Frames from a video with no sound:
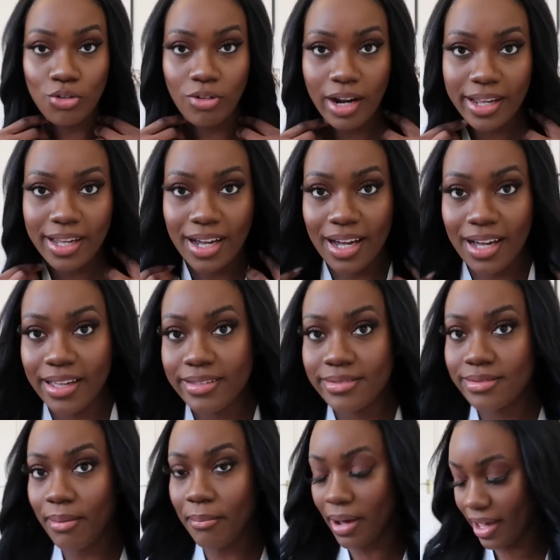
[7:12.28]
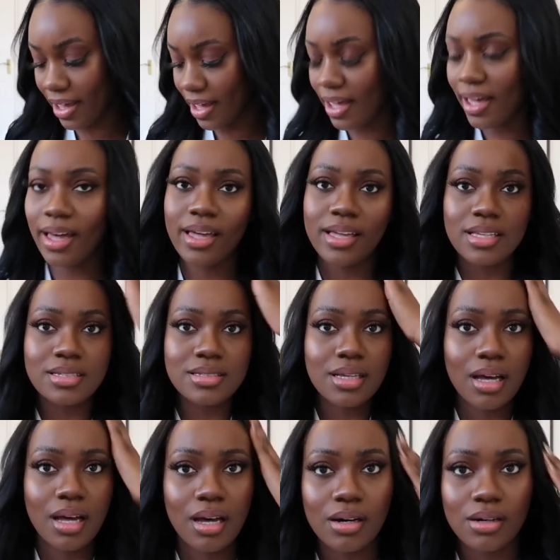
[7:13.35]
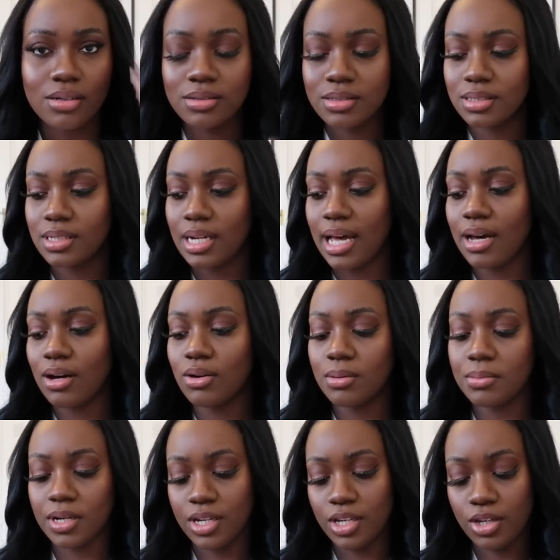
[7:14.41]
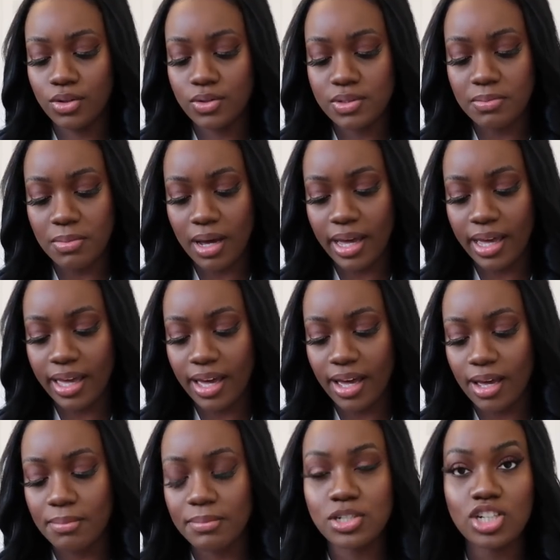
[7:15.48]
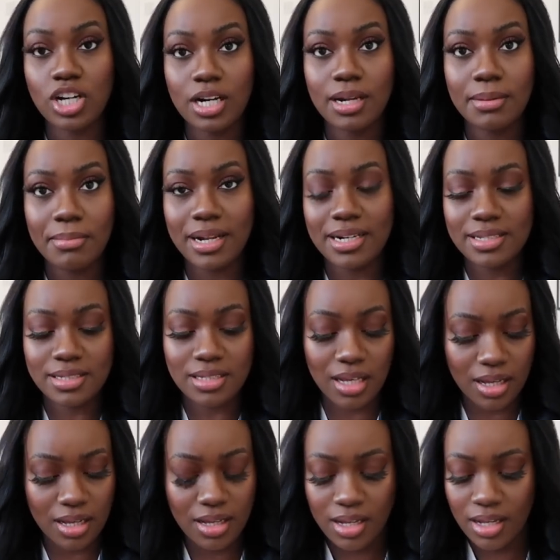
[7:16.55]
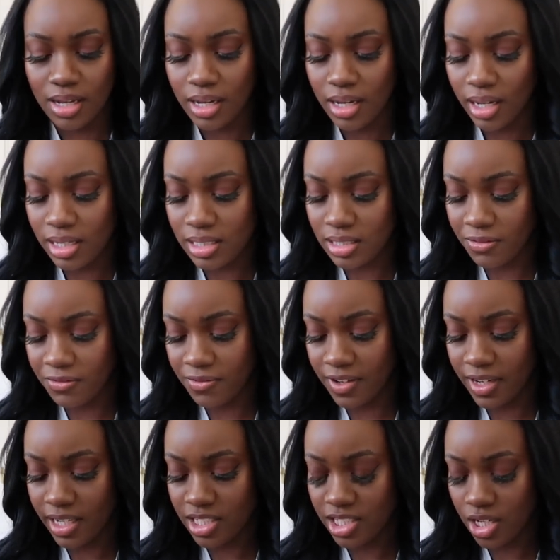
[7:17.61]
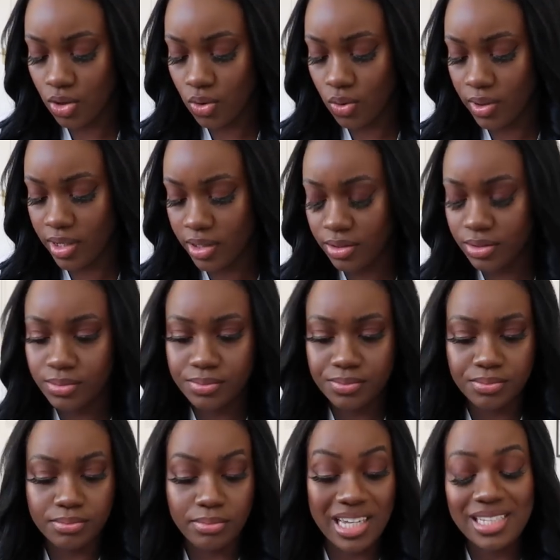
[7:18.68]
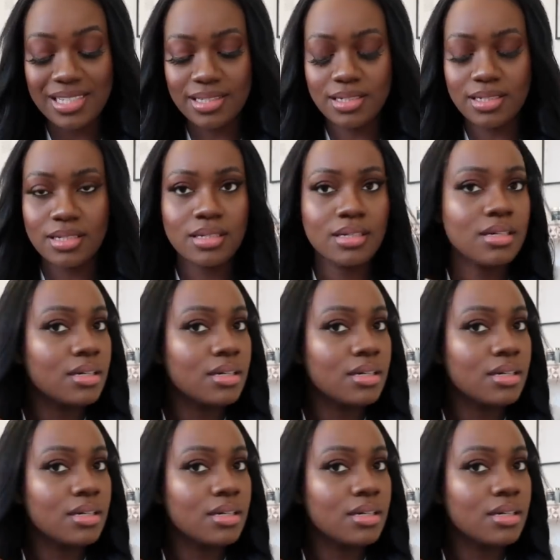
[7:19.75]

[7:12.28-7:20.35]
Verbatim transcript: All right, guys, my hair is curled. Now I'm gonna use my um, Charlotte Mensah. It's a finishing oil mist.